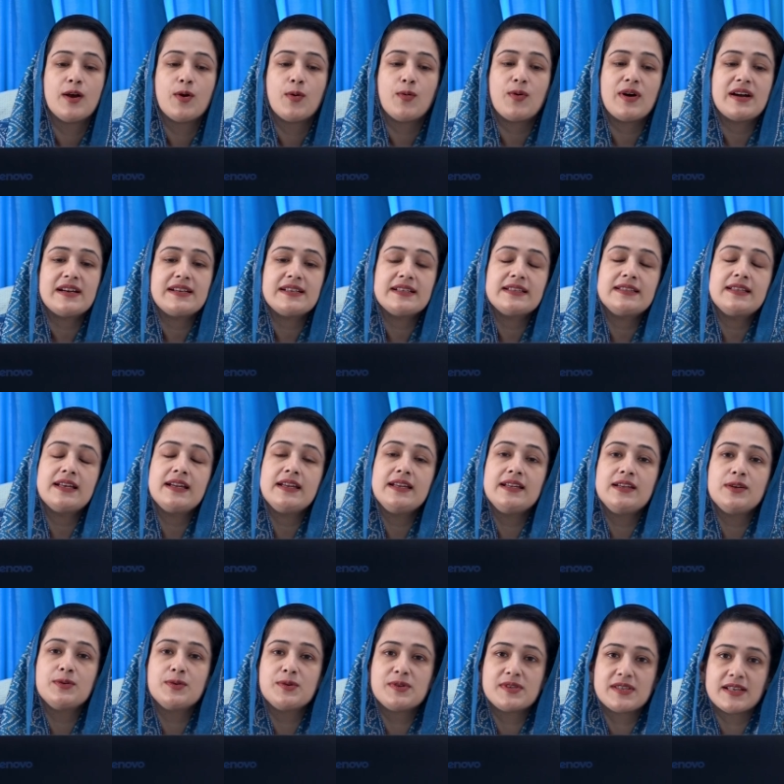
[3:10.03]
What are the
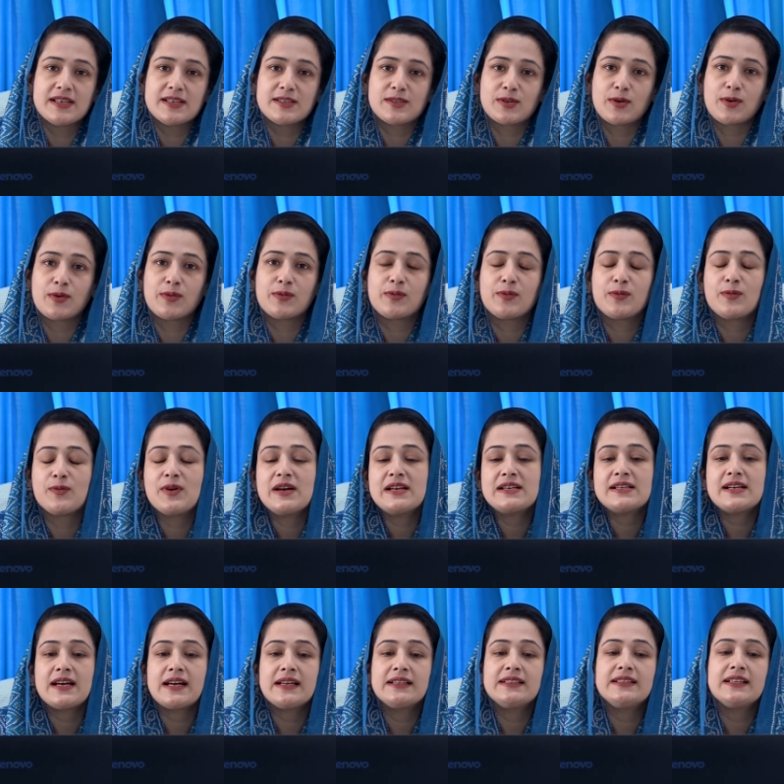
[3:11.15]
uses or what
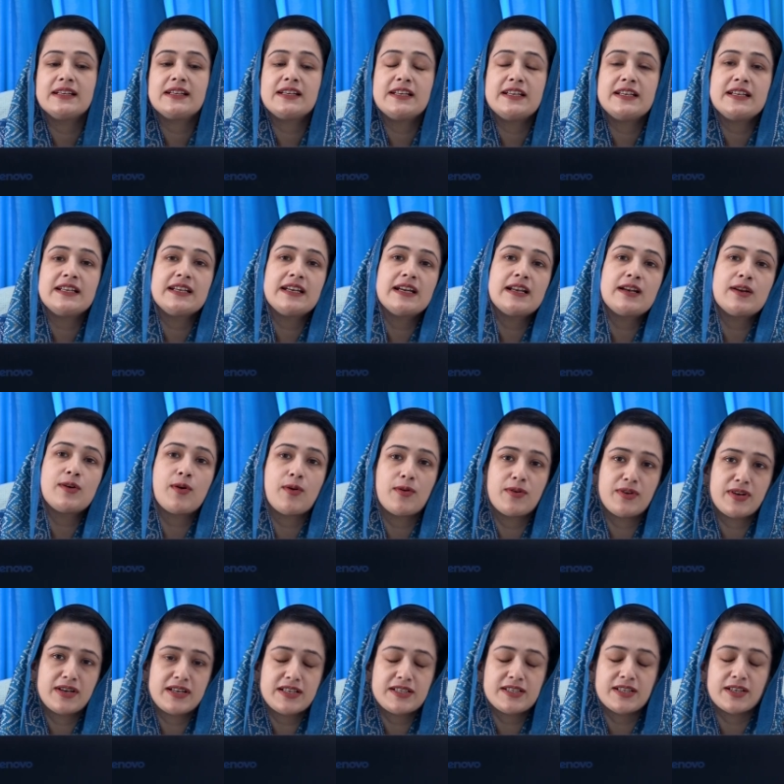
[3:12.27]
are the clinical
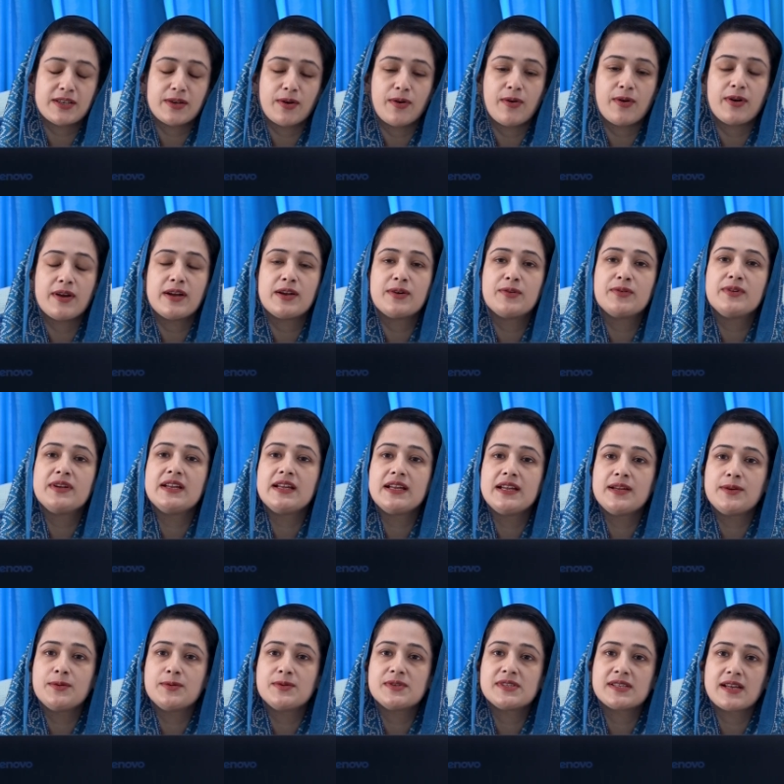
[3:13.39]
conditions where we
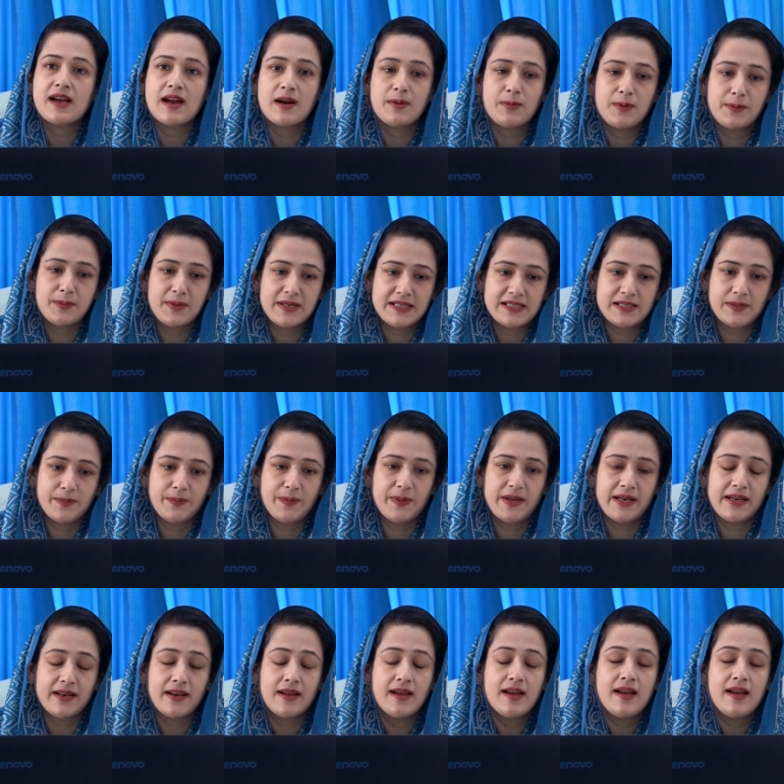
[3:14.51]
use carbamazepine?